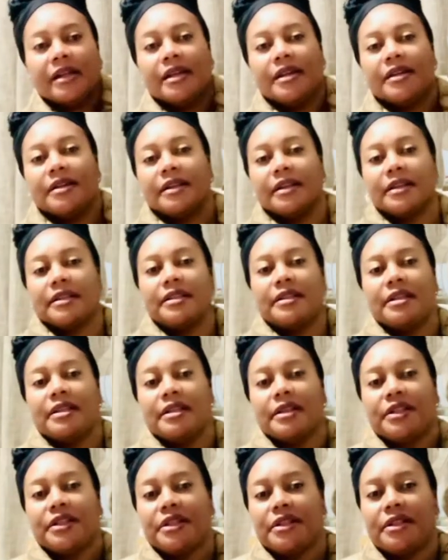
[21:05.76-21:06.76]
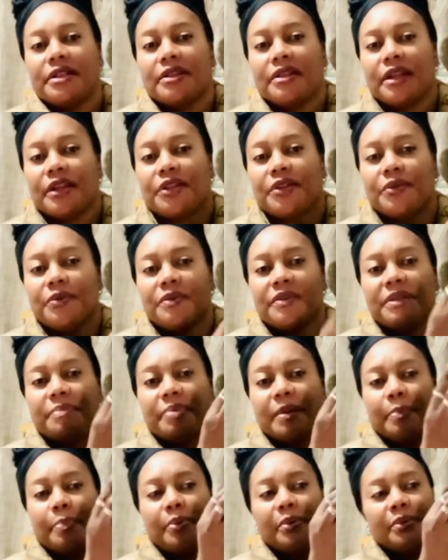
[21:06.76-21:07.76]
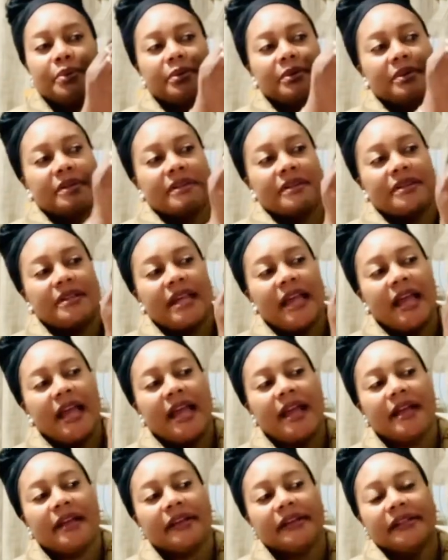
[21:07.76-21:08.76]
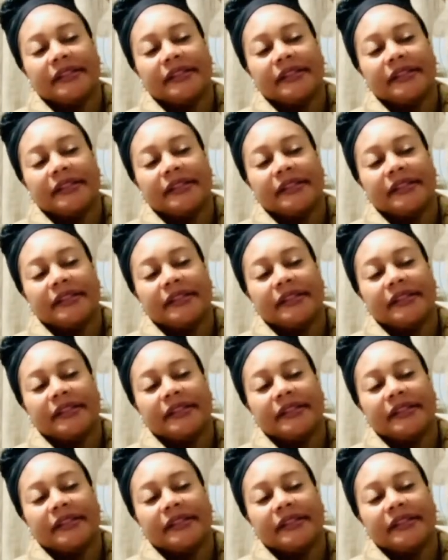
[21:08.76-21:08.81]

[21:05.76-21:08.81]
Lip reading: You can see the two zipper pulls there.